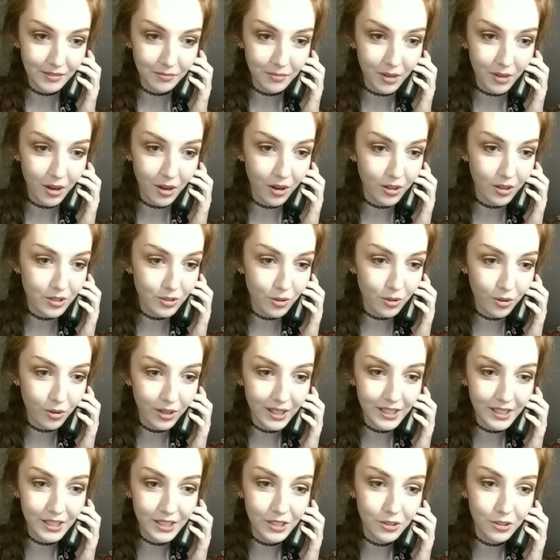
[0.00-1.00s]
My heart's
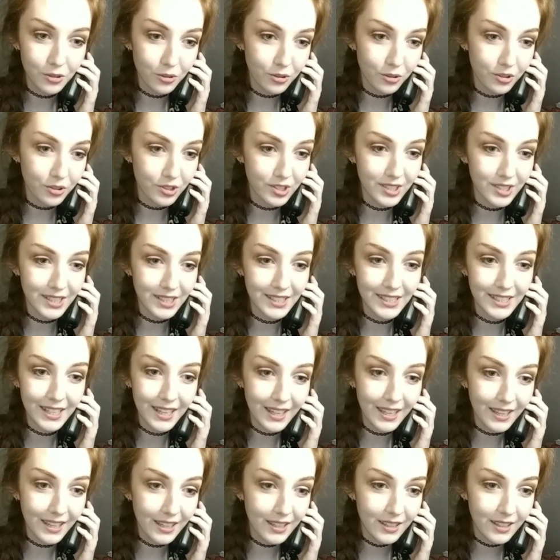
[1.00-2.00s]
already yours to
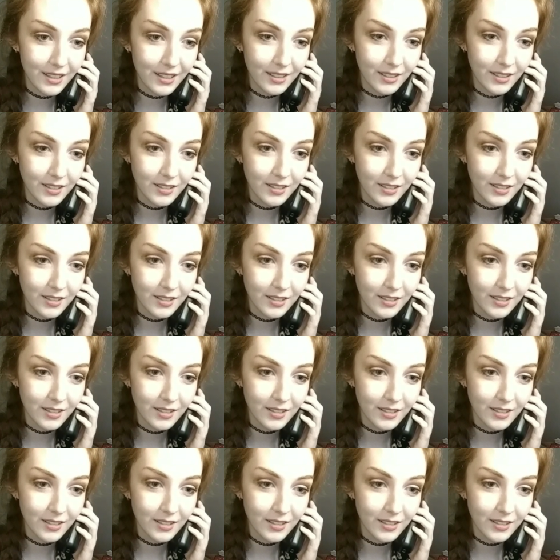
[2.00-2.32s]
take.